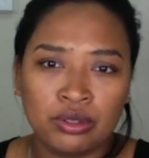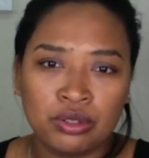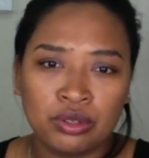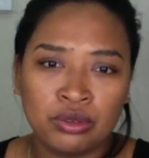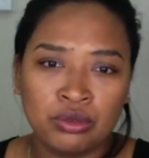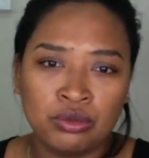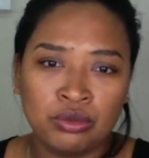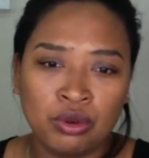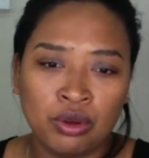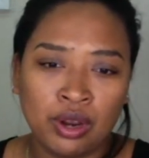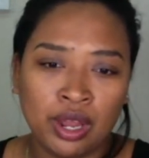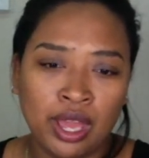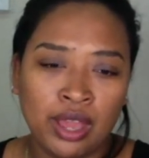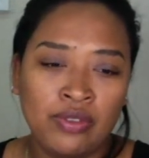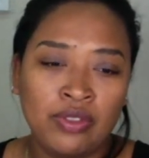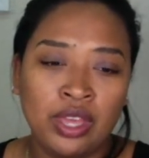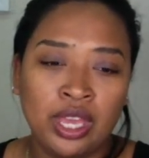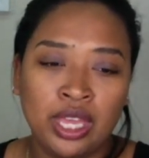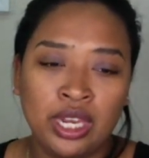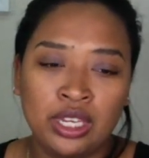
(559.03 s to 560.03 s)
not have
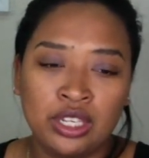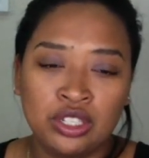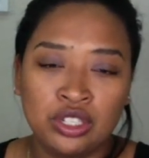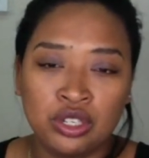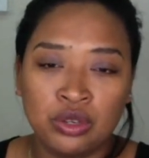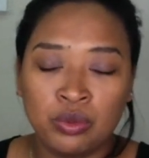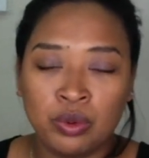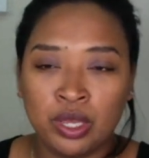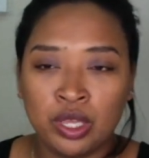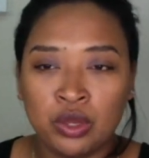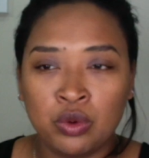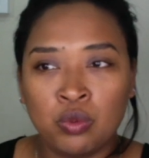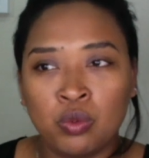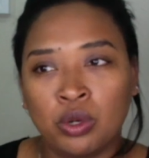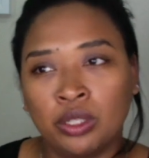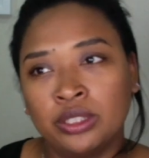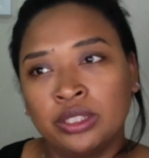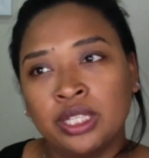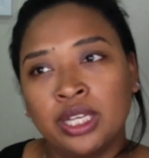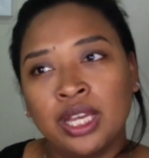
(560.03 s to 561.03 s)
the energy where you
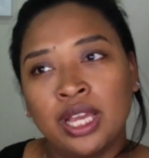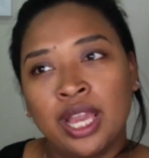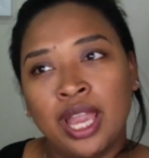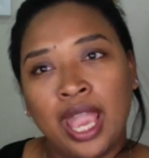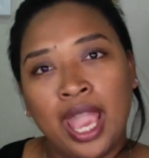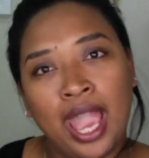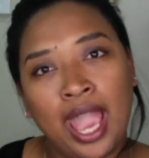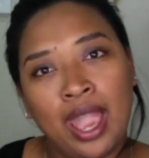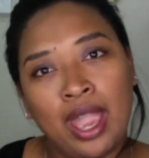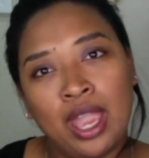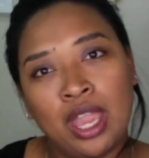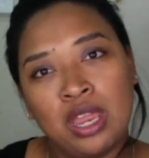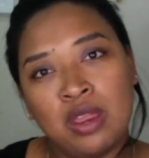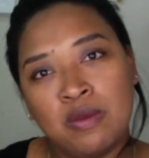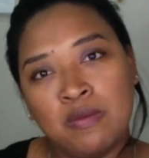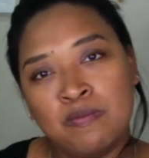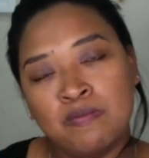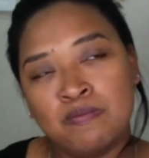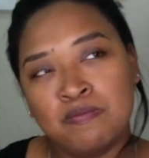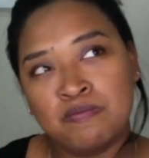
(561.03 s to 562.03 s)
want.
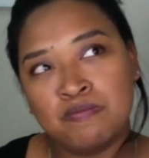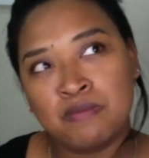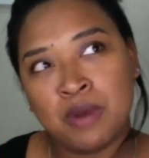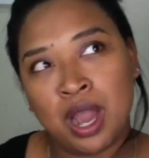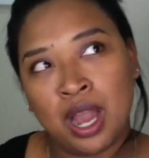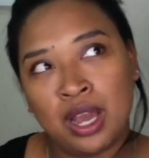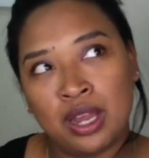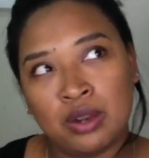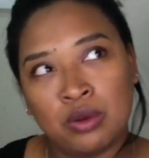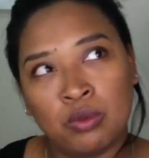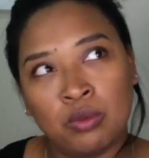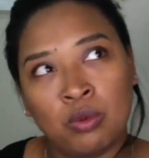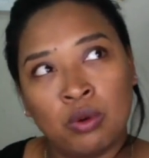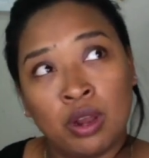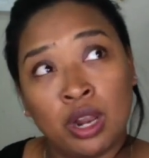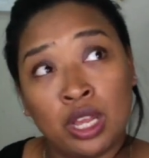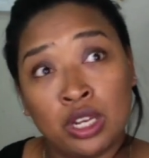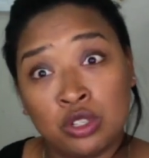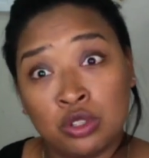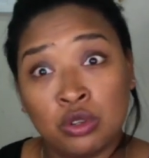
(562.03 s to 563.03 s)
But what
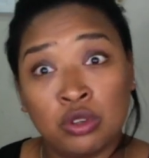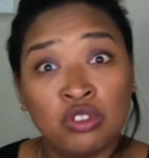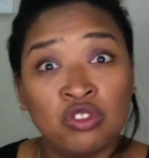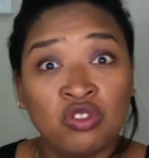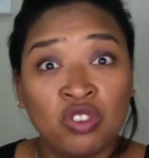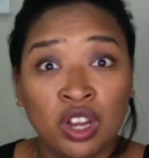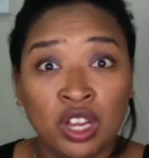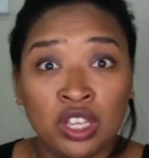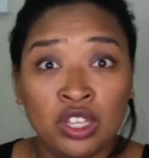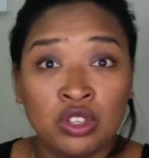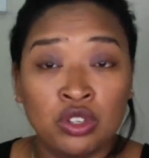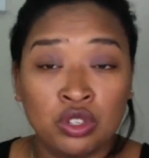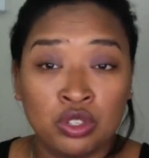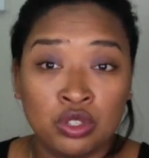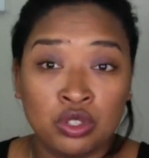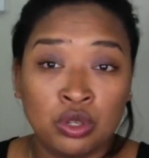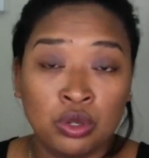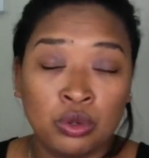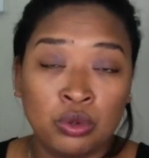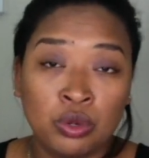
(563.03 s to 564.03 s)
I do invite you to
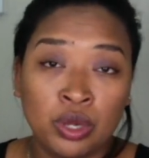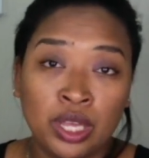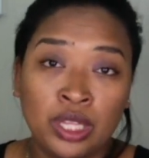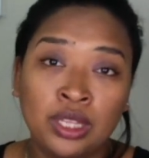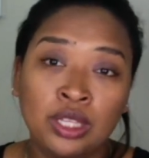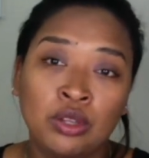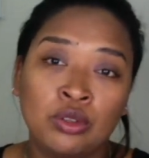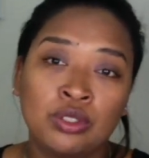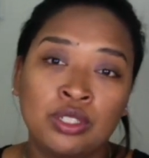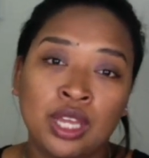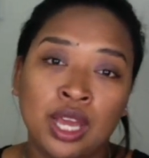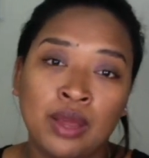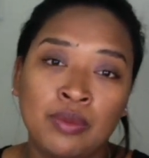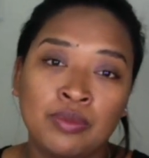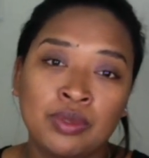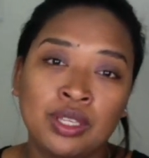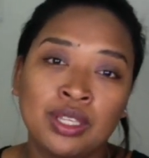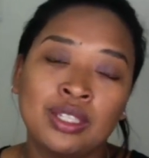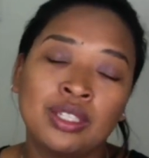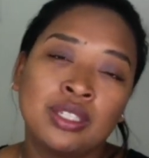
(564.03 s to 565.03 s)
do in those times
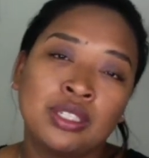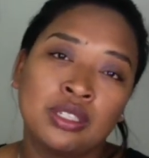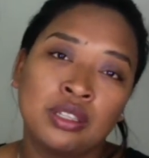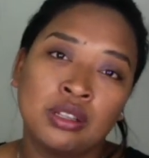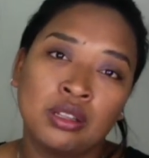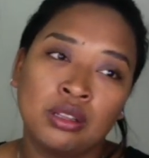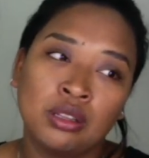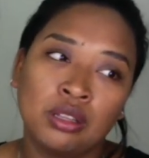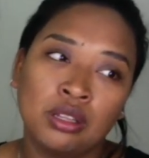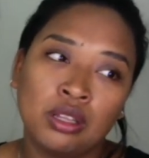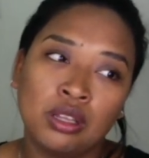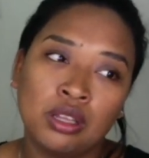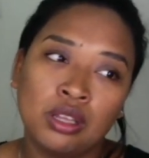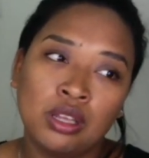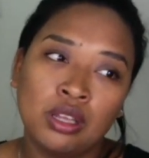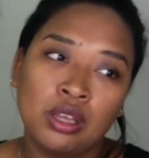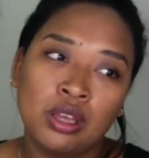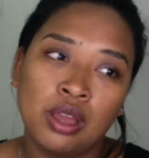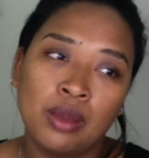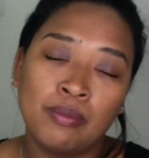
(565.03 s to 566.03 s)
is still
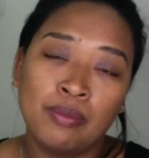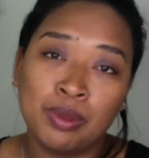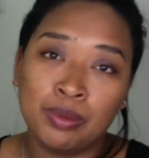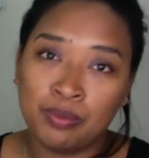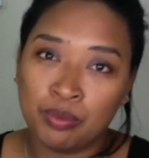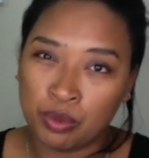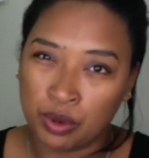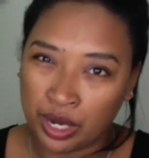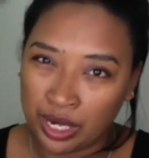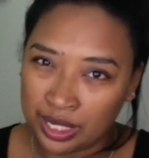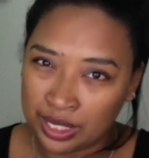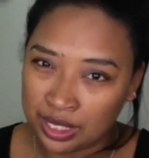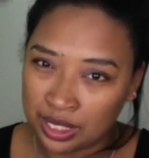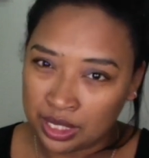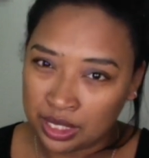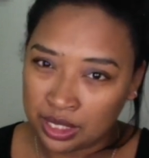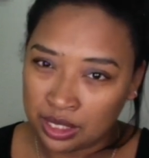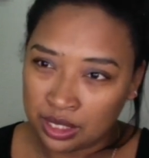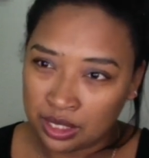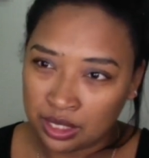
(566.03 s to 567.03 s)
be
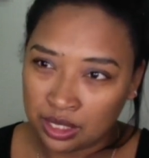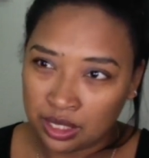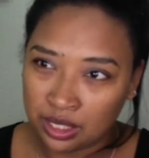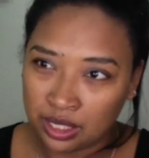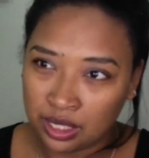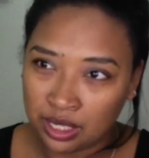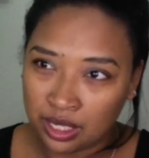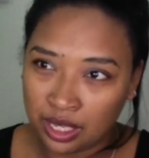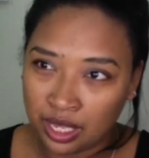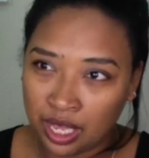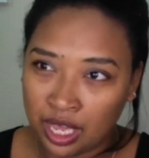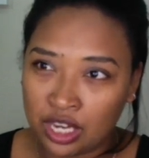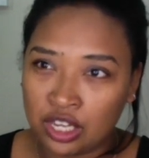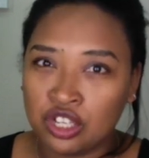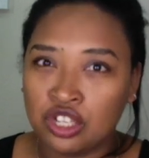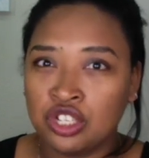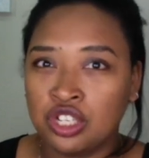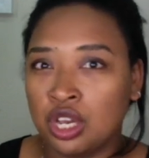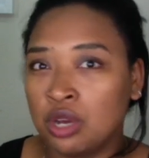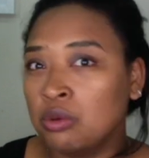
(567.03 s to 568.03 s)
present and
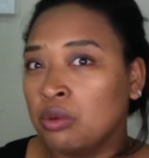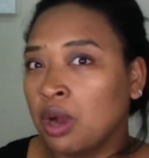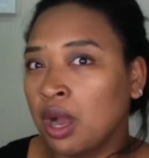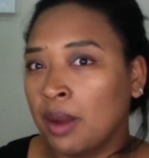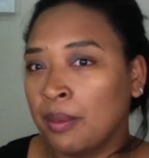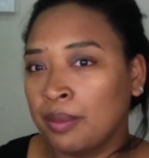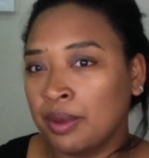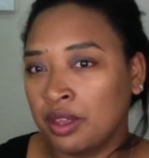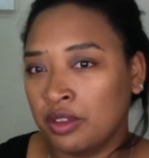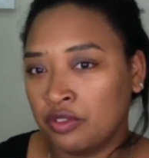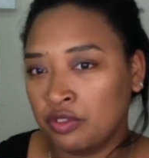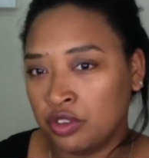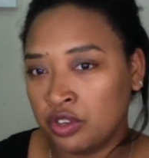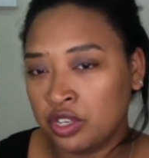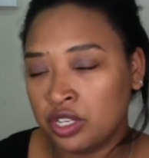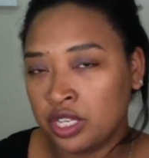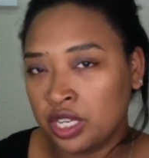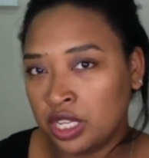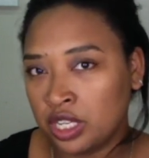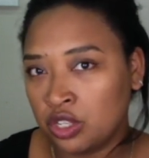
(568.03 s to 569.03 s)
show up if you
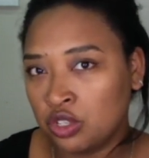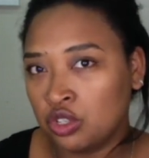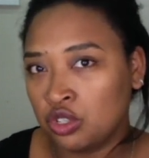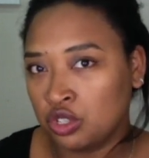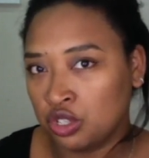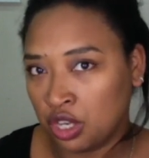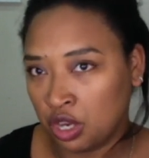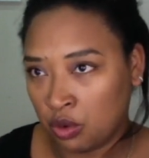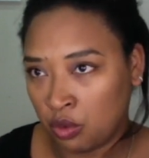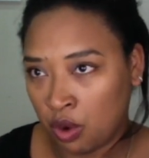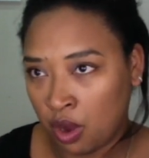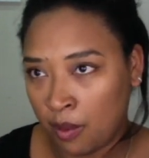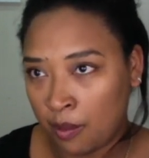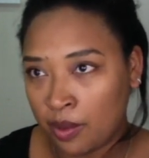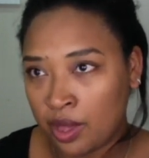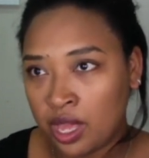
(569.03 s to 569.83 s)
need to show up.